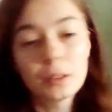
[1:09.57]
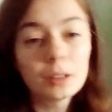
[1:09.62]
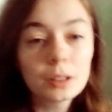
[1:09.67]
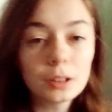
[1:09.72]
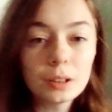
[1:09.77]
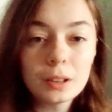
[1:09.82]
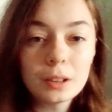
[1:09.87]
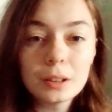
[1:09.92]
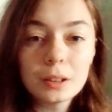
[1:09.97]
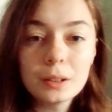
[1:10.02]
I
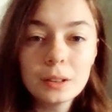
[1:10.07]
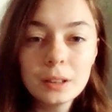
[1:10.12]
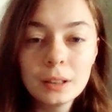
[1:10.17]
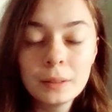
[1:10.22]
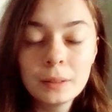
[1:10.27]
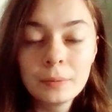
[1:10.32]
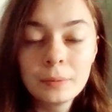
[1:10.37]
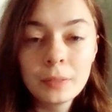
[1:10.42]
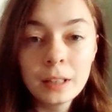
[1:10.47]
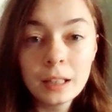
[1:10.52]
could do
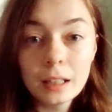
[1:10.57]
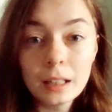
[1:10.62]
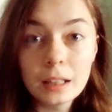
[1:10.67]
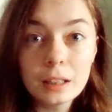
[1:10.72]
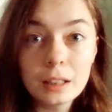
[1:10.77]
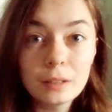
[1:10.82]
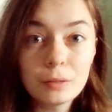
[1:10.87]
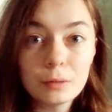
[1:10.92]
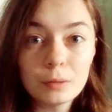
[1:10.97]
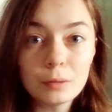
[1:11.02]
a
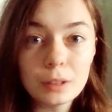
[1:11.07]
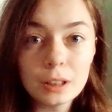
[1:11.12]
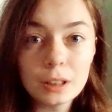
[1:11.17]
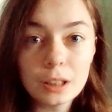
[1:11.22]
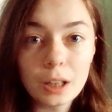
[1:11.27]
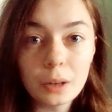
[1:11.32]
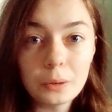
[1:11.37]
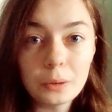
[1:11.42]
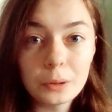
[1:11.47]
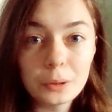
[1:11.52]
different
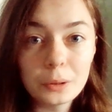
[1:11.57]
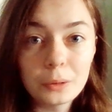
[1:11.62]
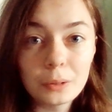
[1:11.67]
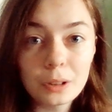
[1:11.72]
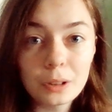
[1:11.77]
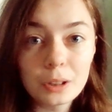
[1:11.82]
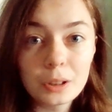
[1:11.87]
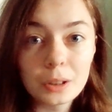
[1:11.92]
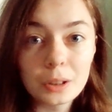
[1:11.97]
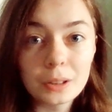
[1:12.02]
video on all
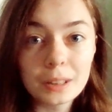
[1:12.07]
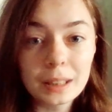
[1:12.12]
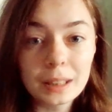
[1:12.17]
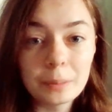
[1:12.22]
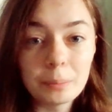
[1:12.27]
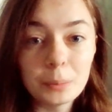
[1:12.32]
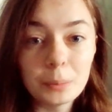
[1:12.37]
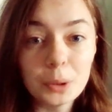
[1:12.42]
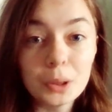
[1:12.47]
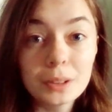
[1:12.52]
the
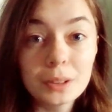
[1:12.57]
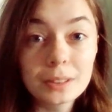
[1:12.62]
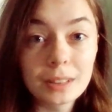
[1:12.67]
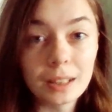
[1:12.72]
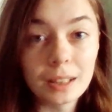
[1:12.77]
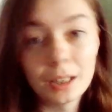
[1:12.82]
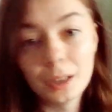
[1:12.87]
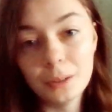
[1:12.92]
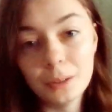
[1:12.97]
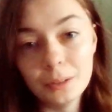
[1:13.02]
Tolkien books
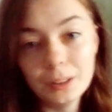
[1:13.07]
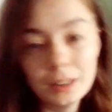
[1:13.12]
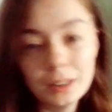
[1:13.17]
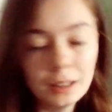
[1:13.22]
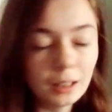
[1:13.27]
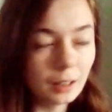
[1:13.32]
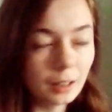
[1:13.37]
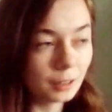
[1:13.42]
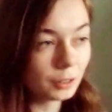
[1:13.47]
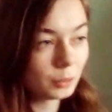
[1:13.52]
I own,
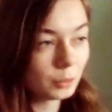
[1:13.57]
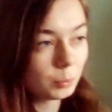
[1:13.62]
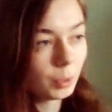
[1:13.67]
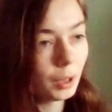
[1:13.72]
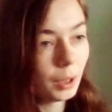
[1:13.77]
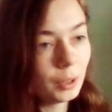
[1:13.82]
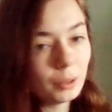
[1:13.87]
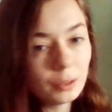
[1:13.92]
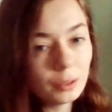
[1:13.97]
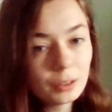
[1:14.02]
I
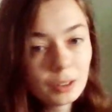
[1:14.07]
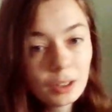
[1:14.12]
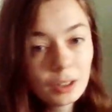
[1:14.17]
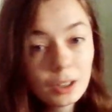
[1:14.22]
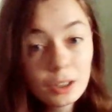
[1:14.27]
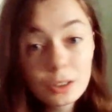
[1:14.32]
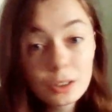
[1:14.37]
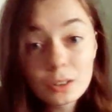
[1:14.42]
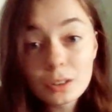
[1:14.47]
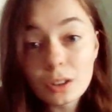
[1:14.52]
suppose.
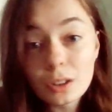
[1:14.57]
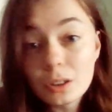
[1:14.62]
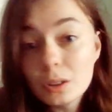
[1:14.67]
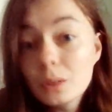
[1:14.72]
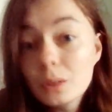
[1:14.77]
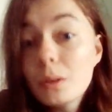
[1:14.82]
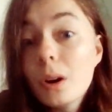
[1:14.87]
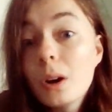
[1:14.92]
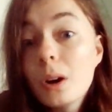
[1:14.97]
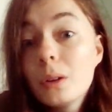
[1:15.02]
So I
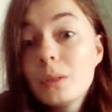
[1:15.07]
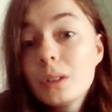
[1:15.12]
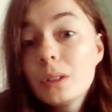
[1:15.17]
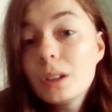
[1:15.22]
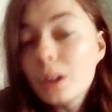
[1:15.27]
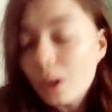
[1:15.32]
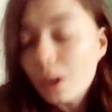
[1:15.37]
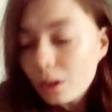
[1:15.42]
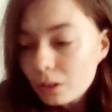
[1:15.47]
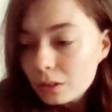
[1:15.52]
do own a
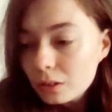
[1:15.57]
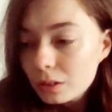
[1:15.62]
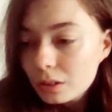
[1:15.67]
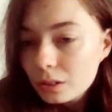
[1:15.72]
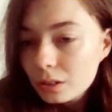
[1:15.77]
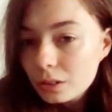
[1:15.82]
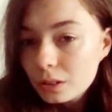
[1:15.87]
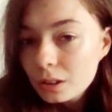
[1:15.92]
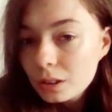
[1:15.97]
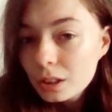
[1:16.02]
lot.
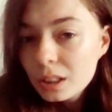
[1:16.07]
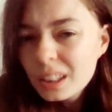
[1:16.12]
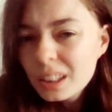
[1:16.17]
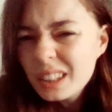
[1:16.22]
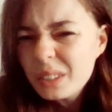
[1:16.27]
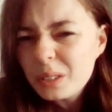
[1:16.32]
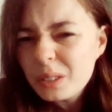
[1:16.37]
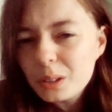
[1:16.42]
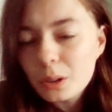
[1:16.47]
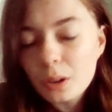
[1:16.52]

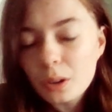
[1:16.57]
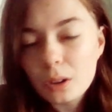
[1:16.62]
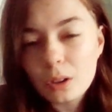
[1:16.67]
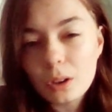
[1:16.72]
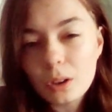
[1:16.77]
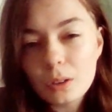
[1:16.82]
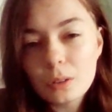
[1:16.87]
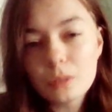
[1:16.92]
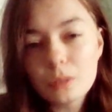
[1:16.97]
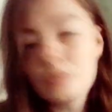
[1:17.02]
Well, not a
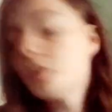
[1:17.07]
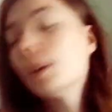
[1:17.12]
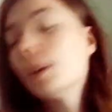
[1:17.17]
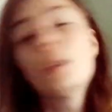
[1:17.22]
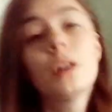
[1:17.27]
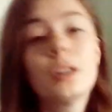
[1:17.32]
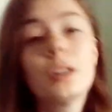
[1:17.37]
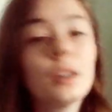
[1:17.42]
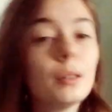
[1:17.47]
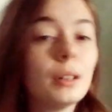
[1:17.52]
lot, a few.
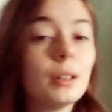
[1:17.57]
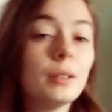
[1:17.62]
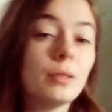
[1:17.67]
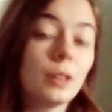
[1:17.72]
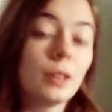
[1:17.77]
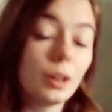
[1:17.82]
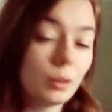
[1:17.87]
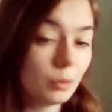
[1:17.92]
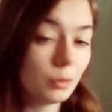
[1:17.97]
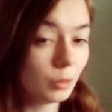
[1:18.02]
I don't
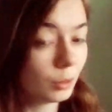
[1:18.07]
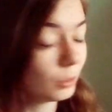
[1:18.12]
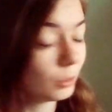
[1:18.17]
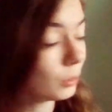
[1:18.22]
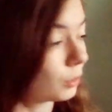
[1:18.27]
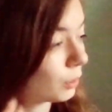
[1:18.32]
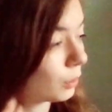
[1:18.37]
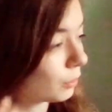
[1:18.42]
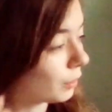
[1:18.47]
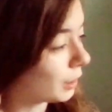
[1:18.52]
even own
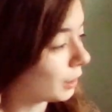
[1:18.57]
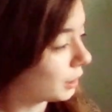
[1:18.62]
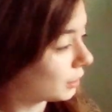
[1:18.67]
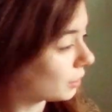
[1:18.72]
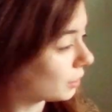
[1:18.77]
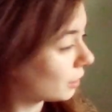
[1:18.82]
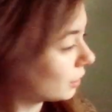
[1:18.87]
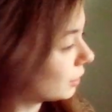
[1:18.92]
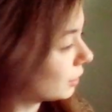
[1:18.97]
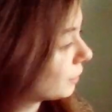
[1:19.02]
Lord of the
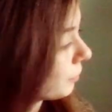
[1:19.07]
Rings.